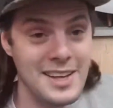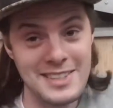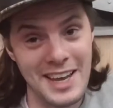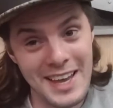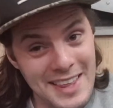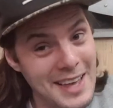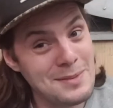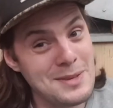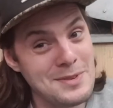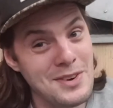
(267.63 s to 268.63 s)
to hit that
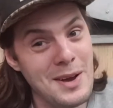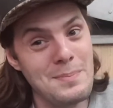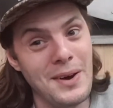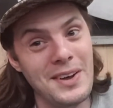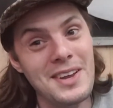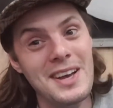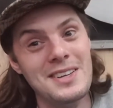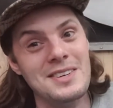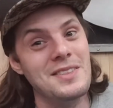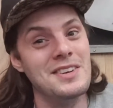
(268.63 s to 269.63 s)
subscribe button
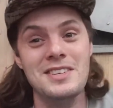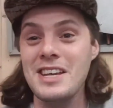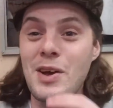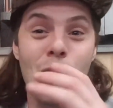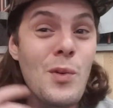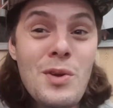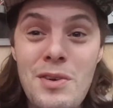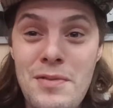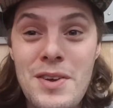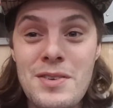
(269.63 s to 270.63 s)
so that you see all the
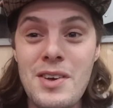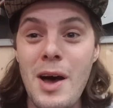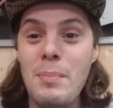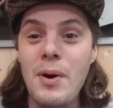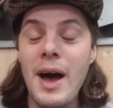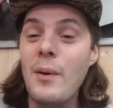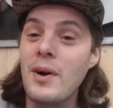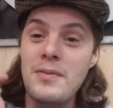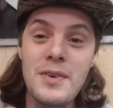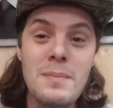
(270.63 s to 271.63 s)
reviews that I put out.
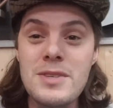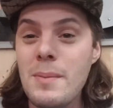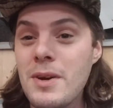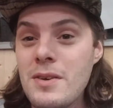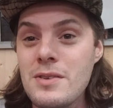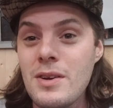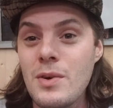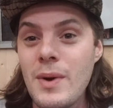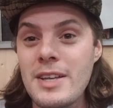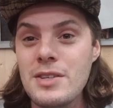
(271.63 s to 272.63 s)
A thumbs up goes a long
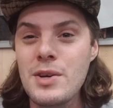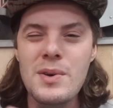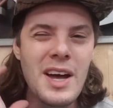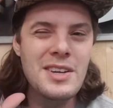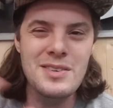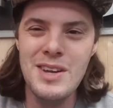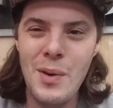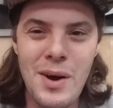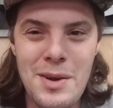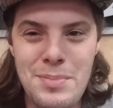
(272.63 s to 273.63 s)
way too, and you
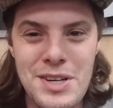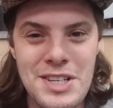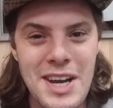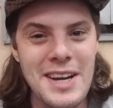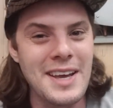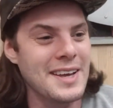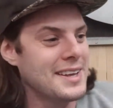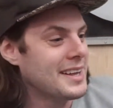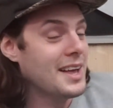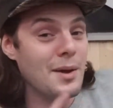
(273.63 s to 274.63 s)
know I'll appreciate it.
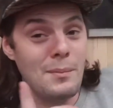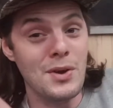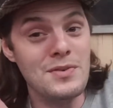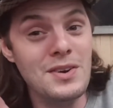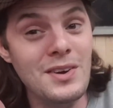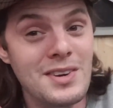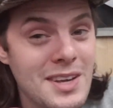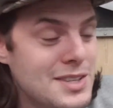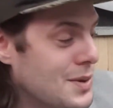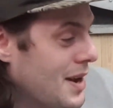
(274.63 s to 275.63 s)
Moving on
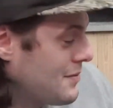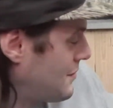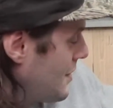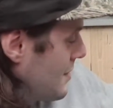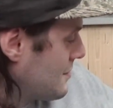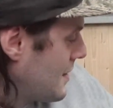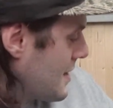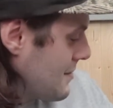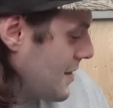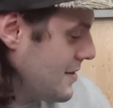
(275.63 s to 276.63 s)
to our third
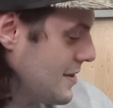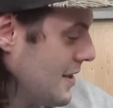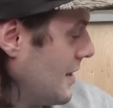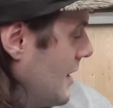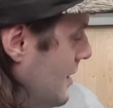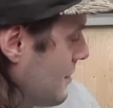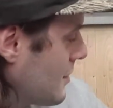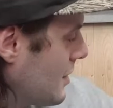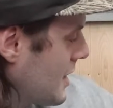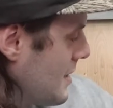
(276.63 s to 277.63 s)
flavour, and I've
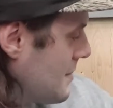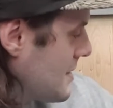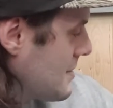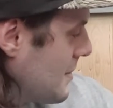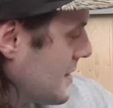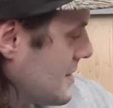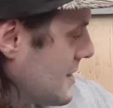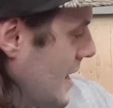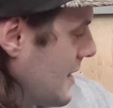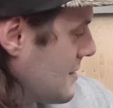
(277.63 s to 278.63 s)
got to keep these in my
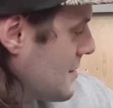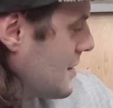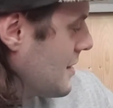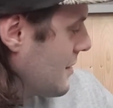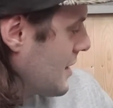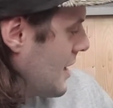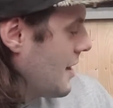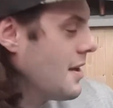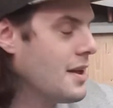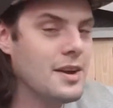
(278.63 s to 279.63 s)
stand so they don't
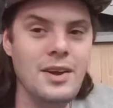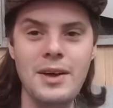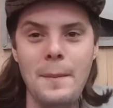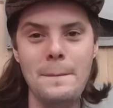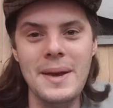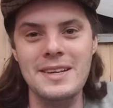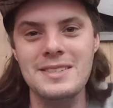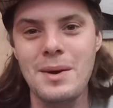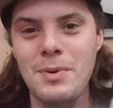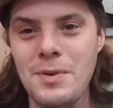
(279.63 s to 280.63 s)
get mixed
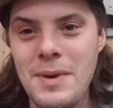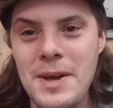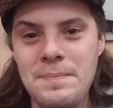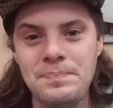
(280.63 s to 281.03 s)
up on me.